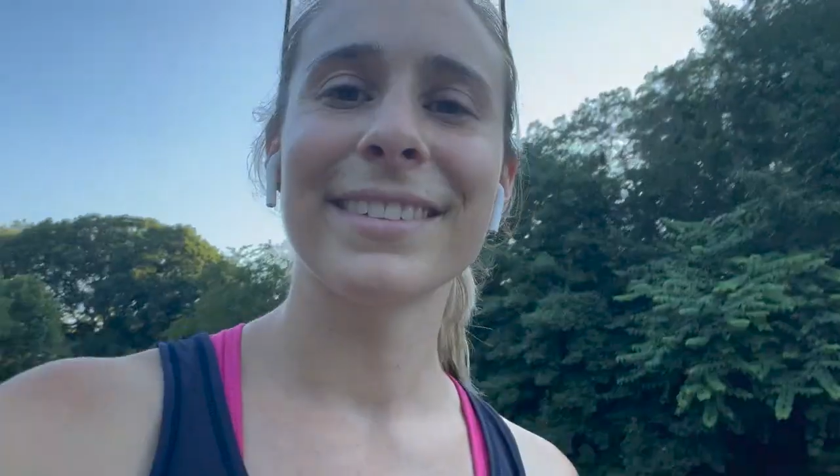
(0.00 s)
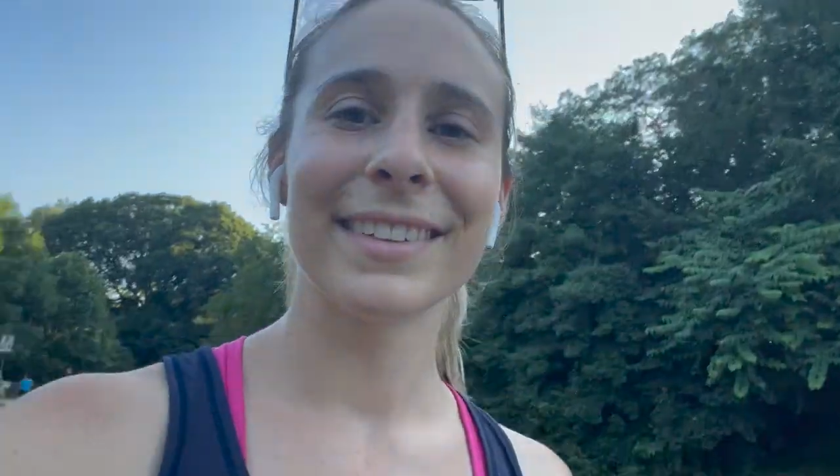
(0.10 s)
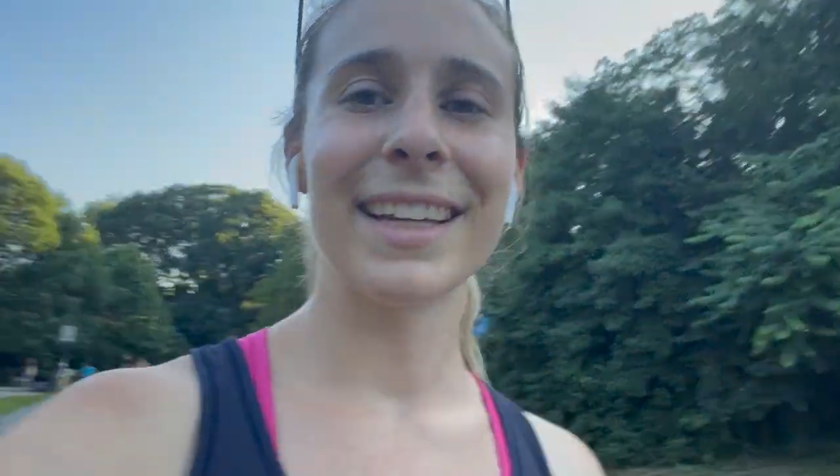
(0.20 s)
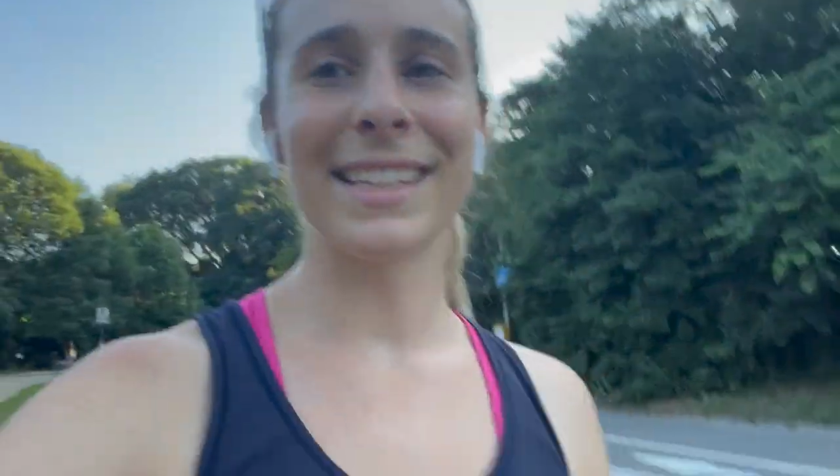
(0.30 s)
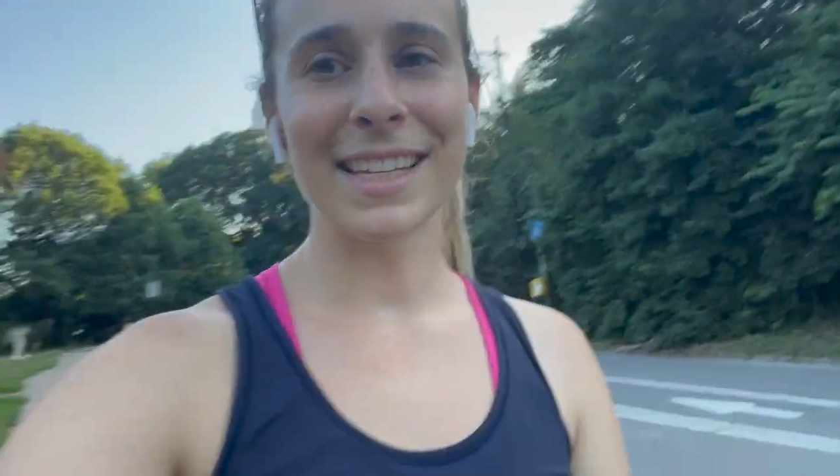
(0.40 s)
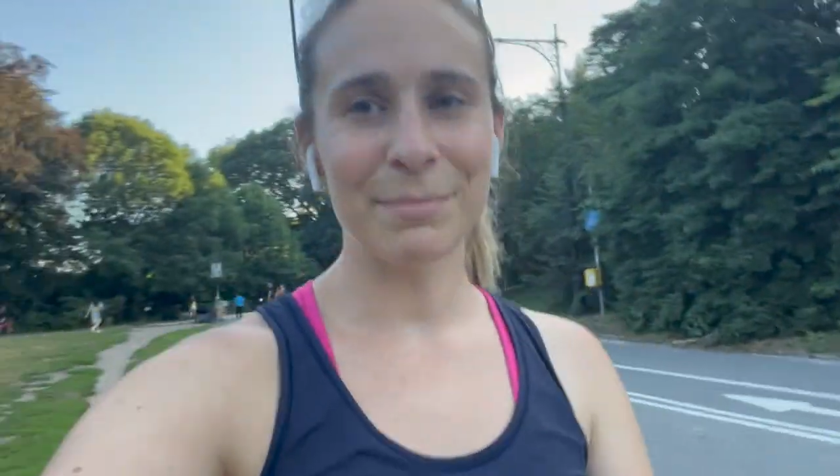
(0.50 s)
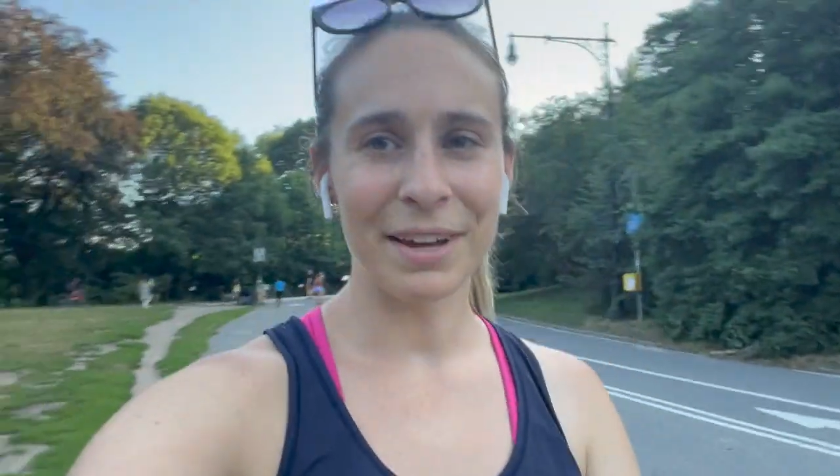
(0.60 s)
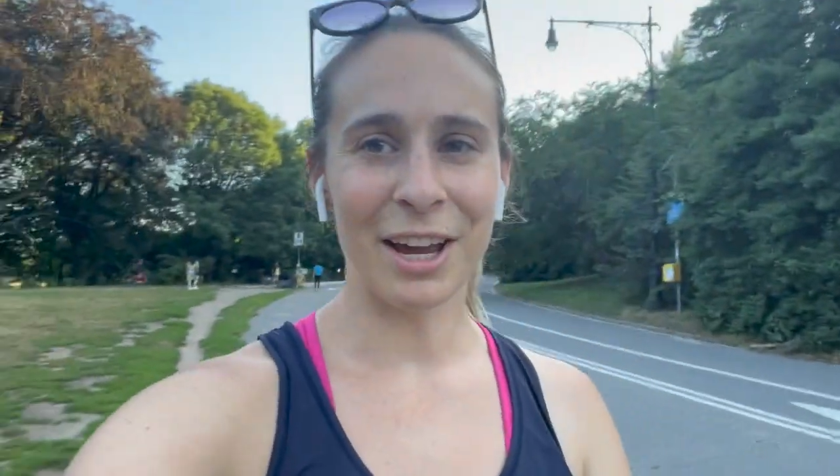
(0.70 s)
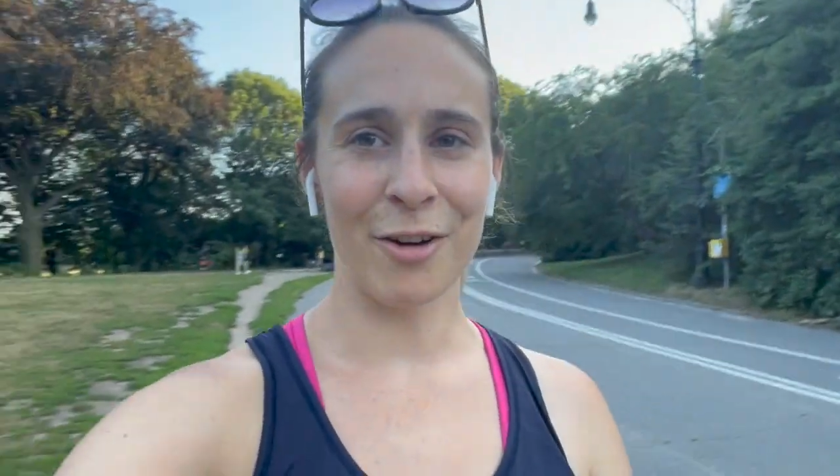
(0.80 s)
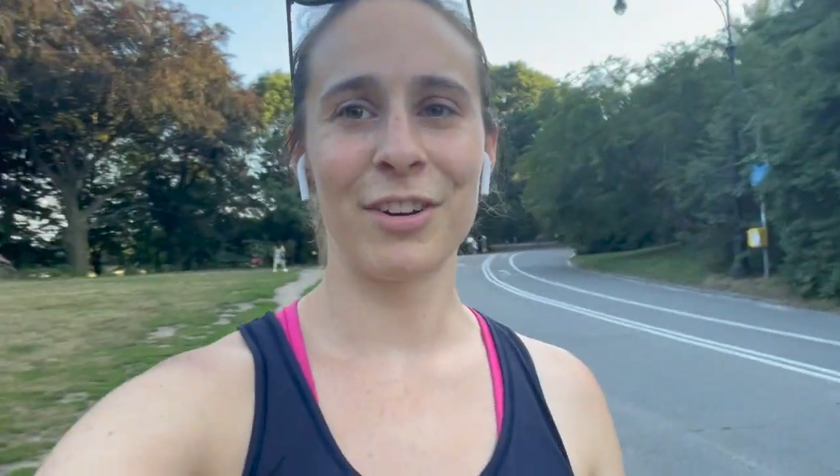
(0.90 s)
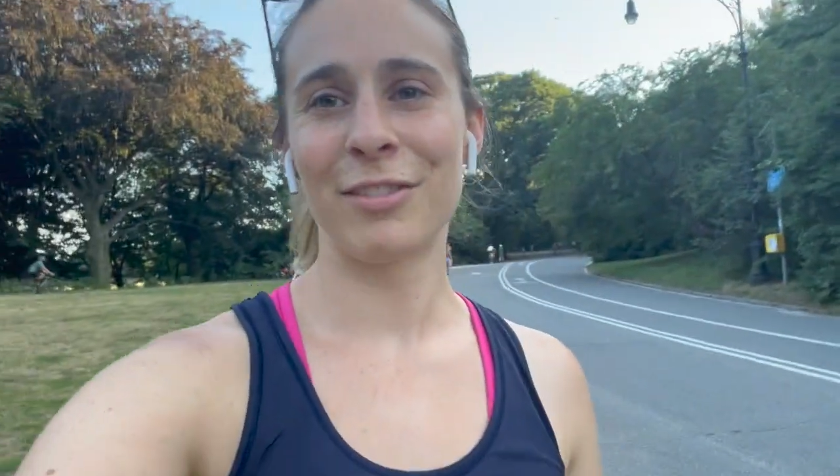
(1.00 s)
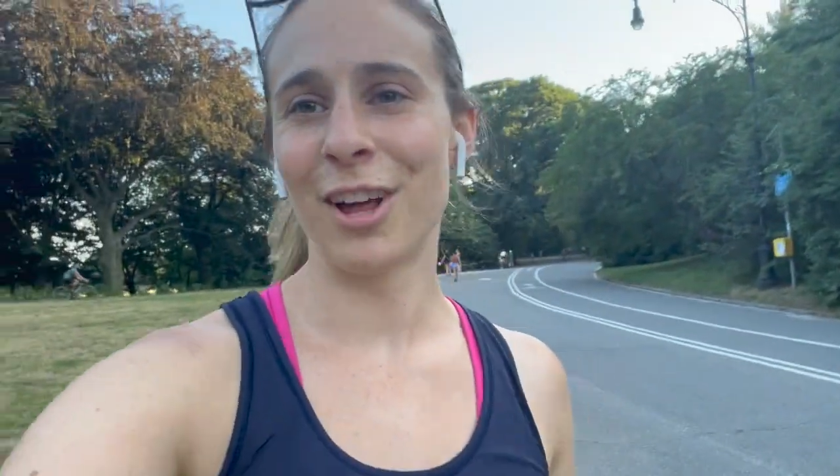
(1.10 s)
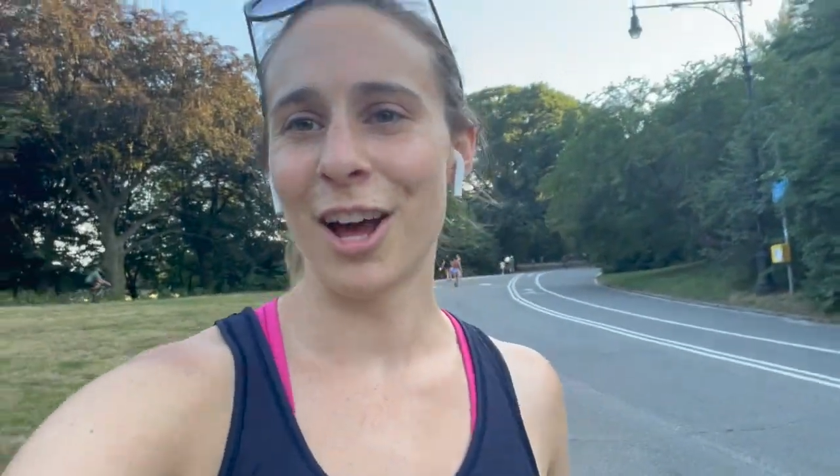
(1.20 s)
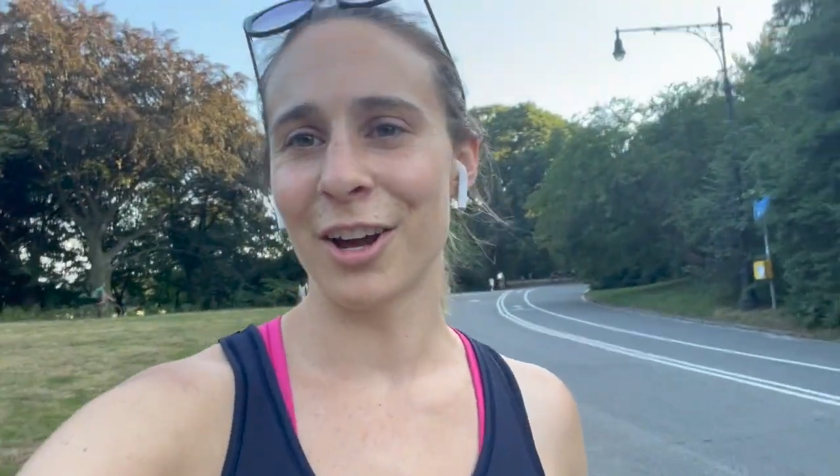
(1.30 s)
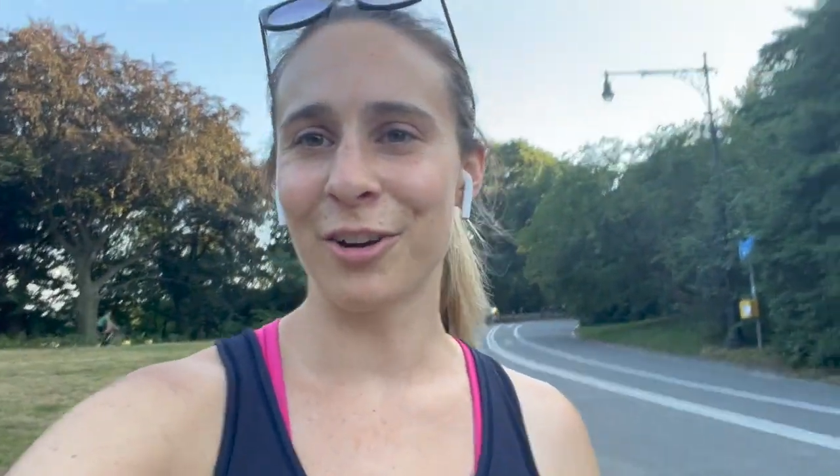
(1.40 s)
Is this my COVID
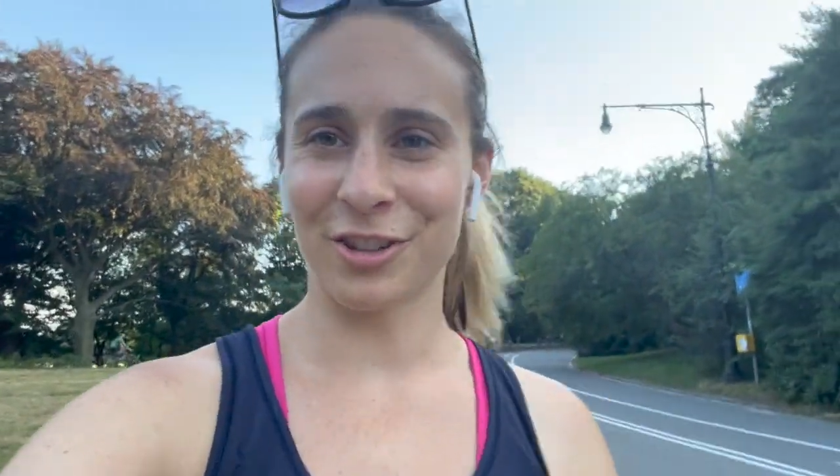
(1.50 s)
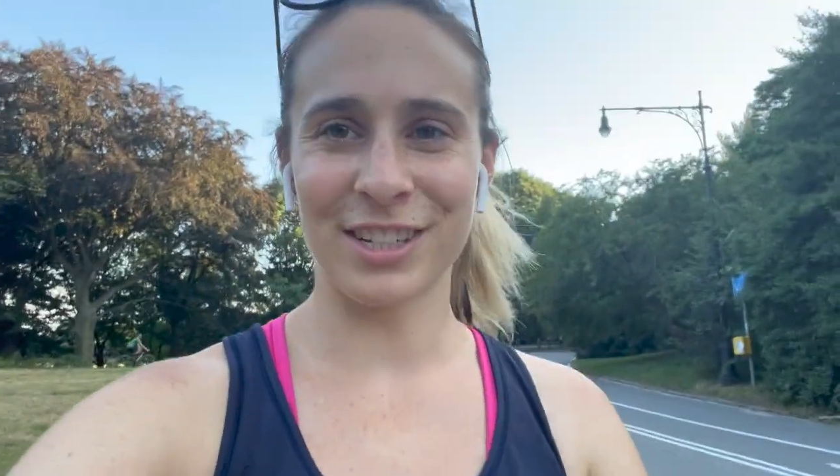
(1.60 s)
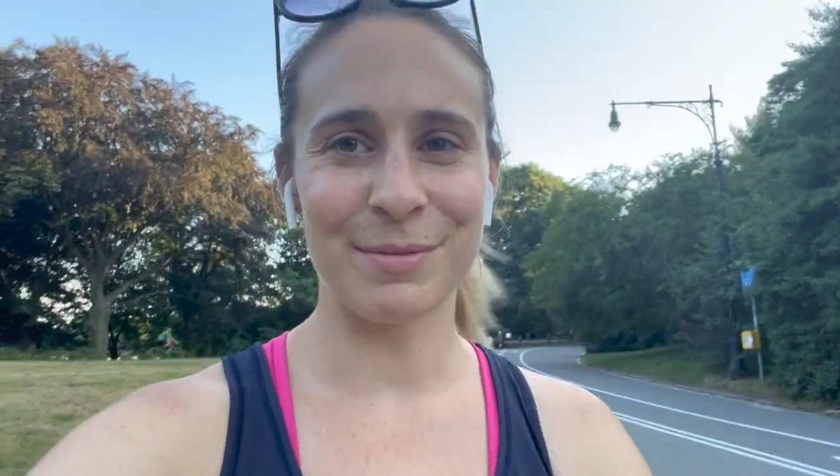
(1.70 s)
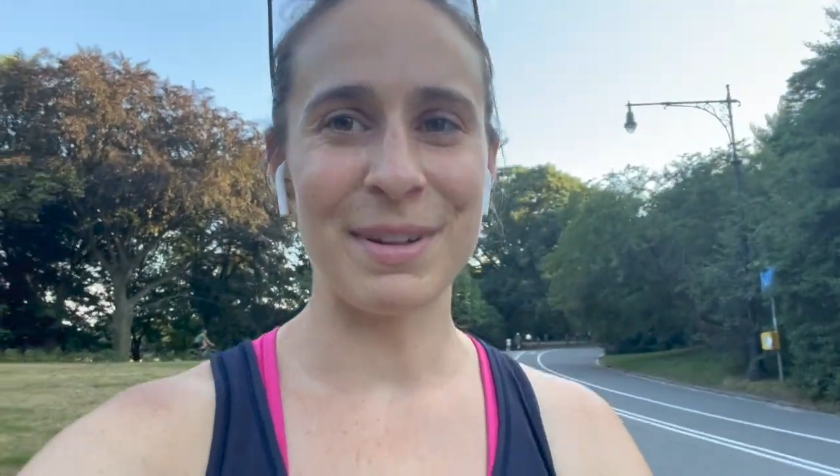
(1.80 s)
vlog or just